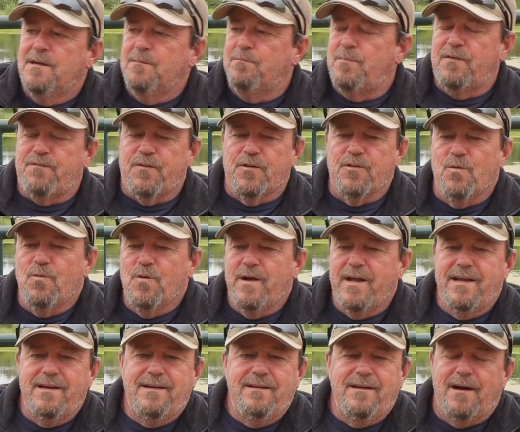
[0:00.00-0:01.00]
But for the
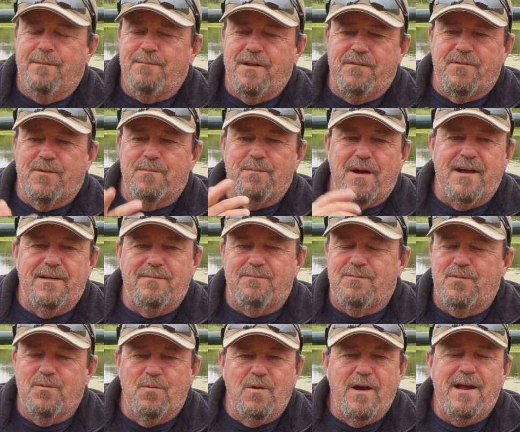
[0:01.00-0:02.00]
wind, I mean, for the
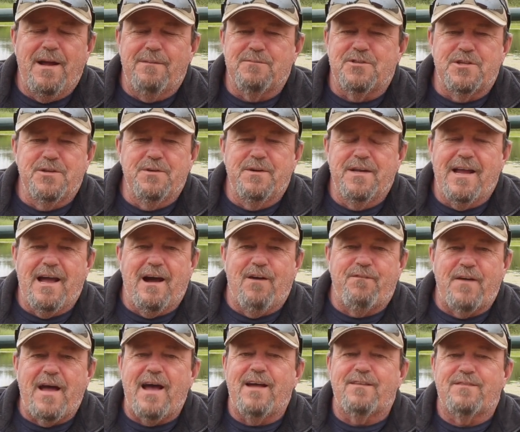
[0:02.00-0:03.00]
way I'm shooting, how
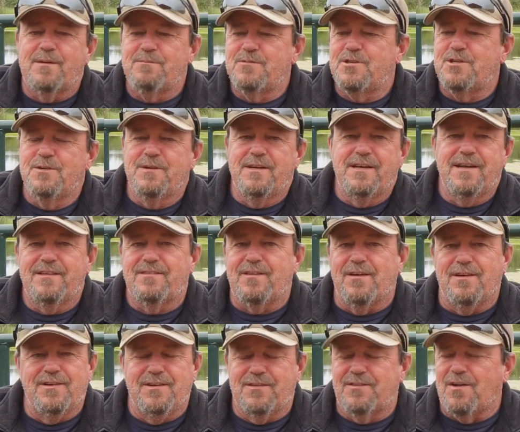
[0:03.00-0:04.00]
fast I'm shooting,
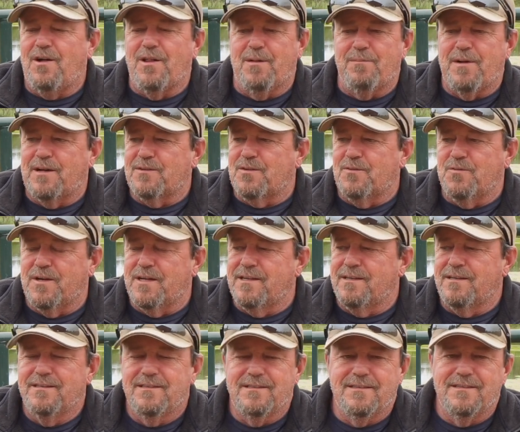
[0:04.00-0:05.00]
it's all about the wind.
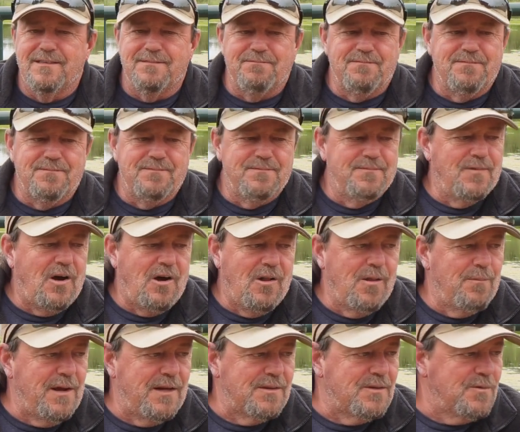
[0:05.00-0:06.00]
It's all
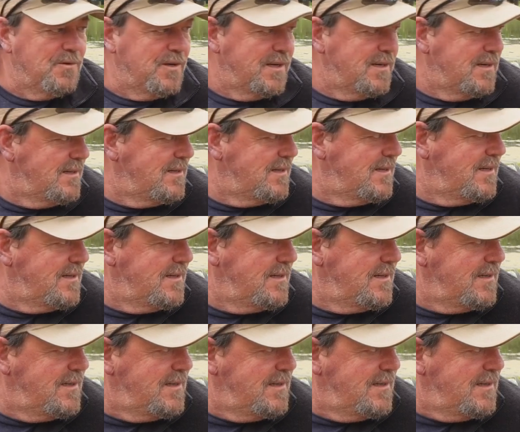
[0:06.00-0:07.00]
about the wind.
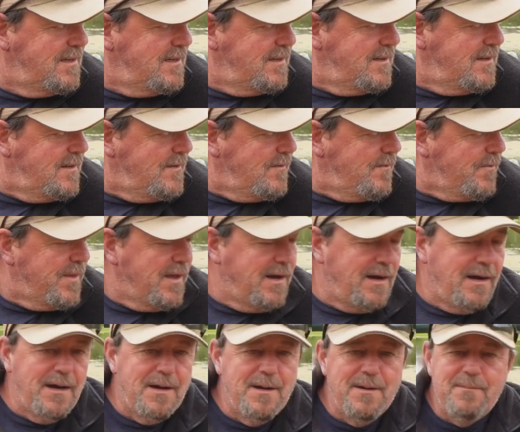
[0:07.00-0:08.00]

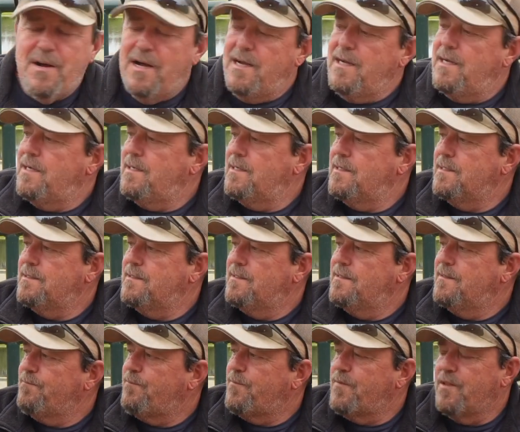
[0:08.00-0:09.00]

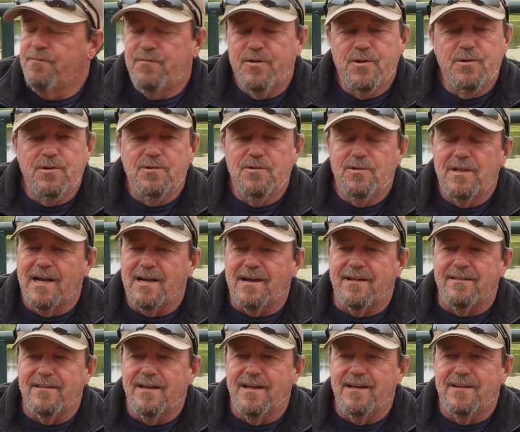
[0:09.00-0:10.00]
The Voodoo, like
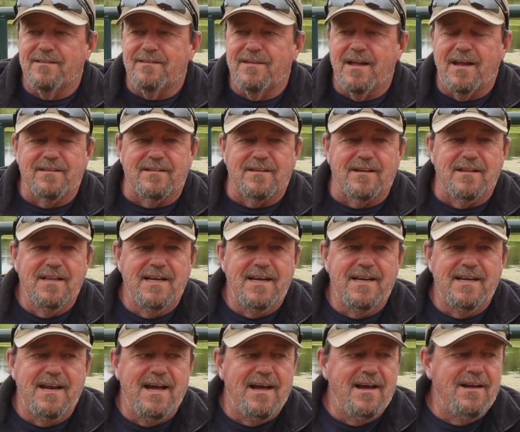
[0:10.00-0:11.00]
I said, it's nice and
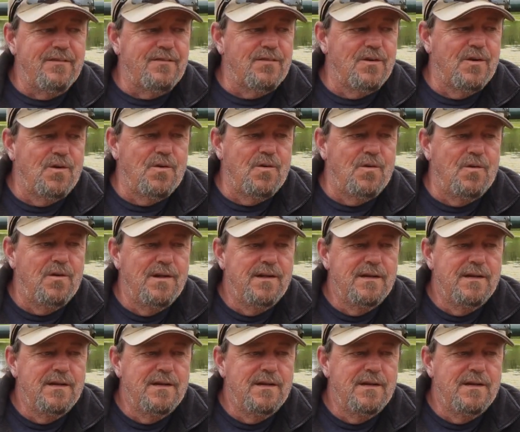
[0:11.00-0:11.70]
clean now, so